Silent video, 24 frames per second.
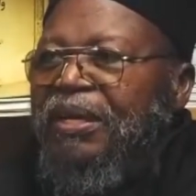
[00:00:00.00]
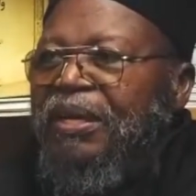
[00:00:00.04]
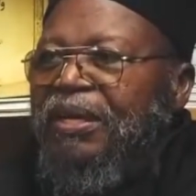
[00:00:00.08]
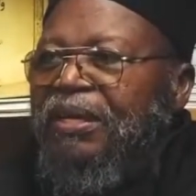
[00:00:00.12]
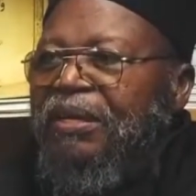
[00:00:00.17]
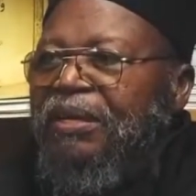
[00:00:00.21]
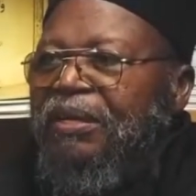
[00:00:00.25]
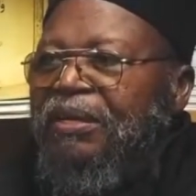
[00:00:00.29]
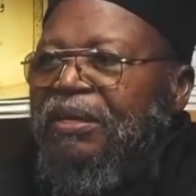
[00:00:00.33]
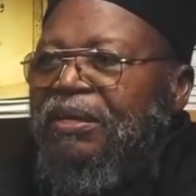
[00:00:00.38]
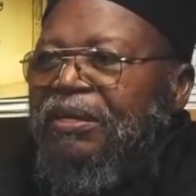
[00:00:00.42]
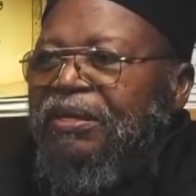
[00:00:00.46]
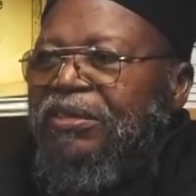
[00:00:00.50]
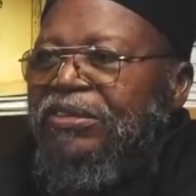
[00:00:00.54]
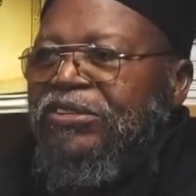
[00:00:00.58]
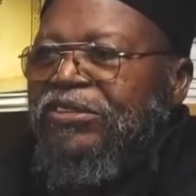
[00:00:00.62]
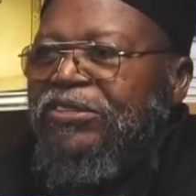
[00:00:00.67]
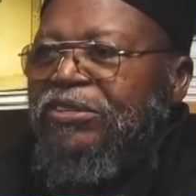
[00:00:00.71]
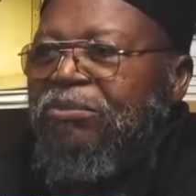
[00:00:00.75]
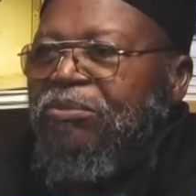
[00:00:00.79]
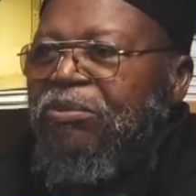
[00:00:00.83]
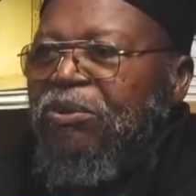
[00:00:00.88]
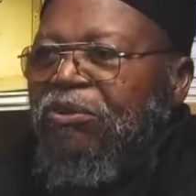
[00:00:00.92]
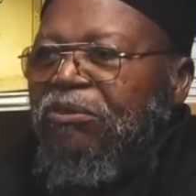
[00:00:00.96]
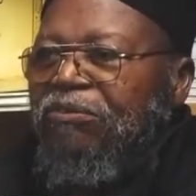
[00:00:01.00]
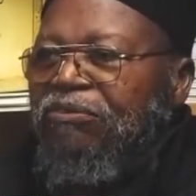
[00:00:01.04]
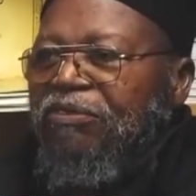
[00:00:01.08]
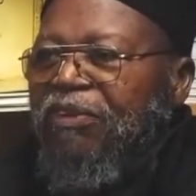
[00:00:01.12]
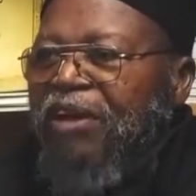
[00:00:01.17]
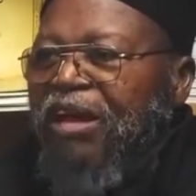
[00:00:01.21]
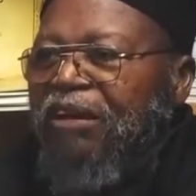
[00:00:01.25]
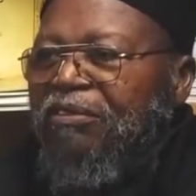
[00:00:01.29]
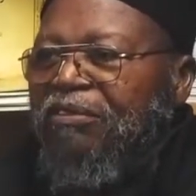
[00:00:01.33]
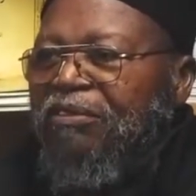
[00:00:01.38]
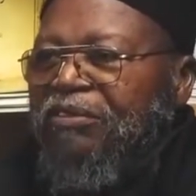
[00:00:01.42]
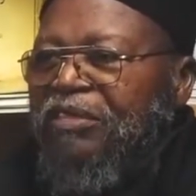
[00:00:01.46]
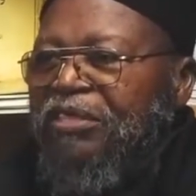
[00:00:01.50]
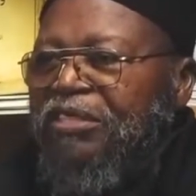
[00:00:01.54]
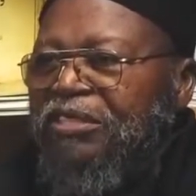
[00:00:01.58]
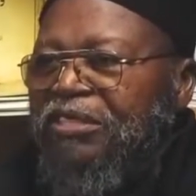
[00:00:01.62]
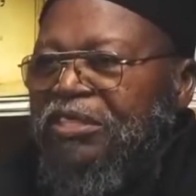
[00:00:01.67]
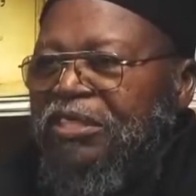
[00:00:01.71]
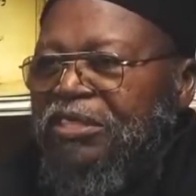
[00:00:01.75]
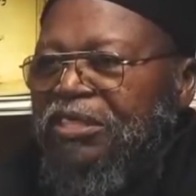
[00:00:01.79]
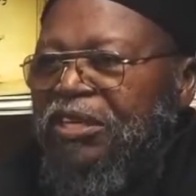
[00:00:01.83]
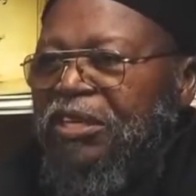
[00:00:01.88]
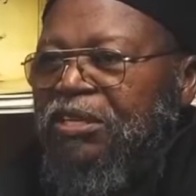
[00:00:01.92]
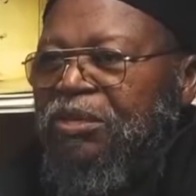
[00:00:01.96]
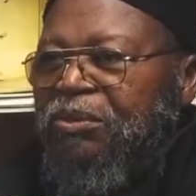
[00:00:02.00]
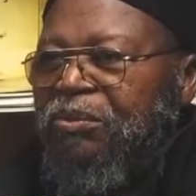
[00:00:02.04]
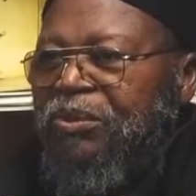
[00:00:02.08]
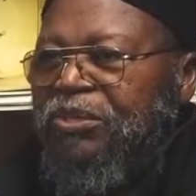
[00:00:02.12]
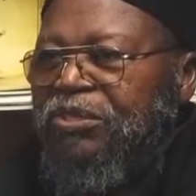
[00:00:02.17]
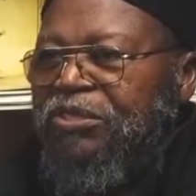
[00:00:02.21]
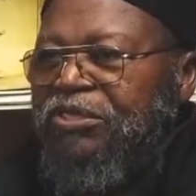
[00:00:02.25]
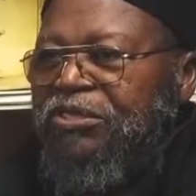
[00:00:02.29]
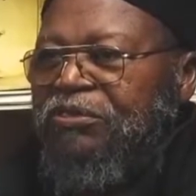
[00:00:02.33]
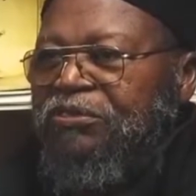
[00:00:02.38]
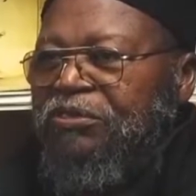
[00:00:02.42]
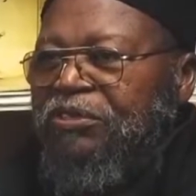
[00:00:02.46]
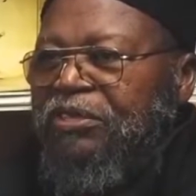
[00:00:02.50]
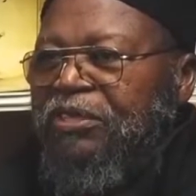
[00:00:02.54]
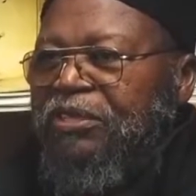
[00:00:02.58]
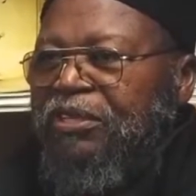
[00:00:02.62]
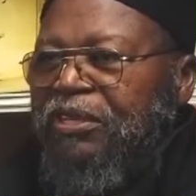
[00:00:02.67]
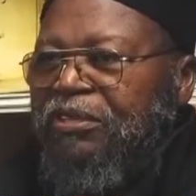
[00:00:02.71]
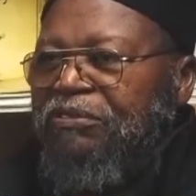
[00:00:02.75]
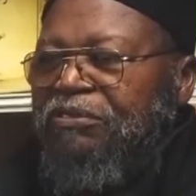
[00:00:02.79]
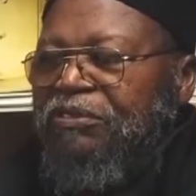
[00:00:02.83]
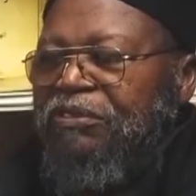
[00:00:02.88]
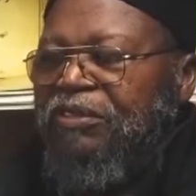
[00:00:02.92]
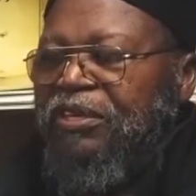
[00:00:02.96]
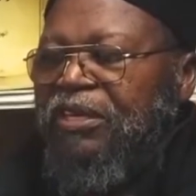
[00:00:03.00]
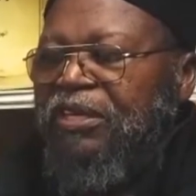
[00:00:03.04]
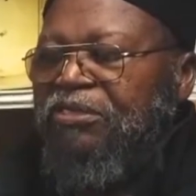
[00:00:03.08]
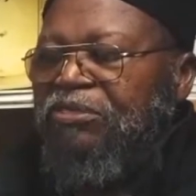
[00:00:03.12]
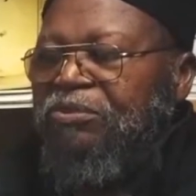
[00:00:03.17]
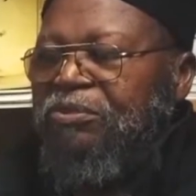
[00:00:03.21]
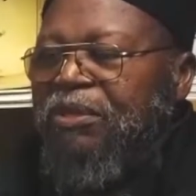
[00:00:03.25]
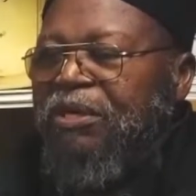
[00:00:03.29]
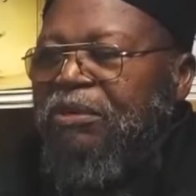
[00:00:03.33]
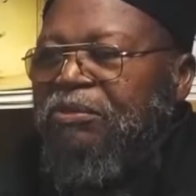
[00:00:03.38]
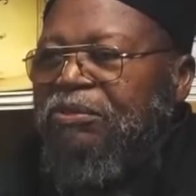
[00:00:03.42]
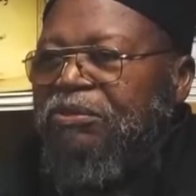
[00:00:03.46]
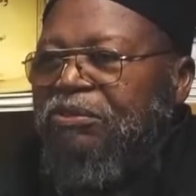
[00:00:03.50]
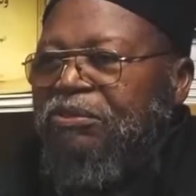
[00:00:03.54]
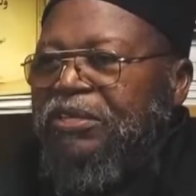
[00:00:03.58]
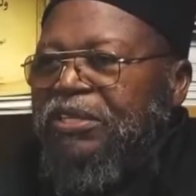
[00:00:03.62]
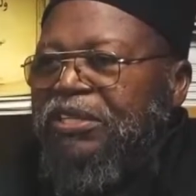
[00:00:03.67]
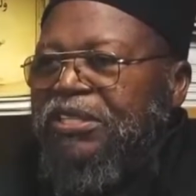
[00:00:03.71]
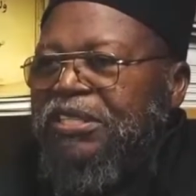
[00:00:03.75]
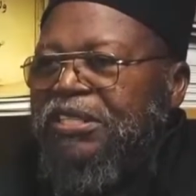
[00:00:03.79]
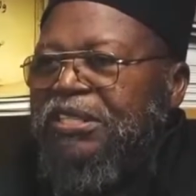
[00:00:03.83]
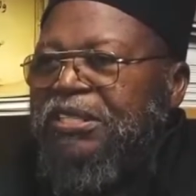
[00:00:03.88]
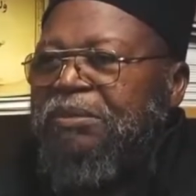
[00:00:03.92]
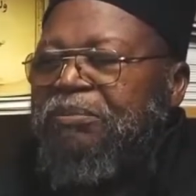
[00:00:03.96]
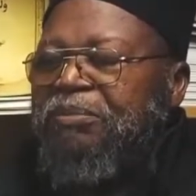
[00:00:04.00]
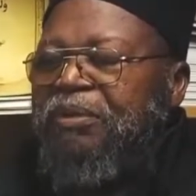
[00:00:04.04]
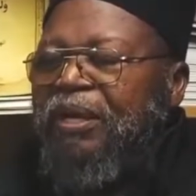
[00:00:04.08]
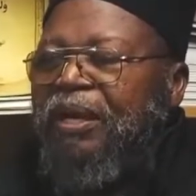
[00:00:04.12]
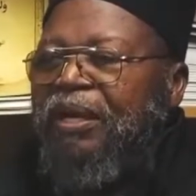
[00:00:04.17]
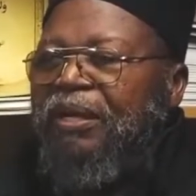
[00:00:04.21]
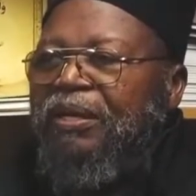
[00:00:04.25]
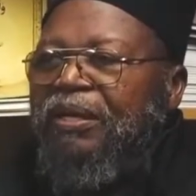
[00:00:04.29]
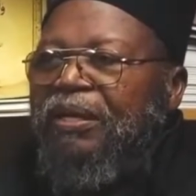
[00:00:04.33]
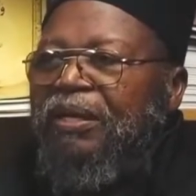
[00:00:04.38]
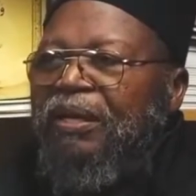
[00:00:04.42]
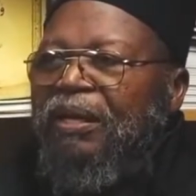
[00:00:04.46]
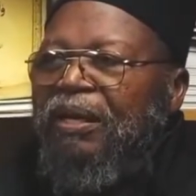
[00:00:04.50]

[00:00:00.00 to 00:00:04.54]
And she brought five of us, the young ones, in Philadelphia, and that's where I was raised up at.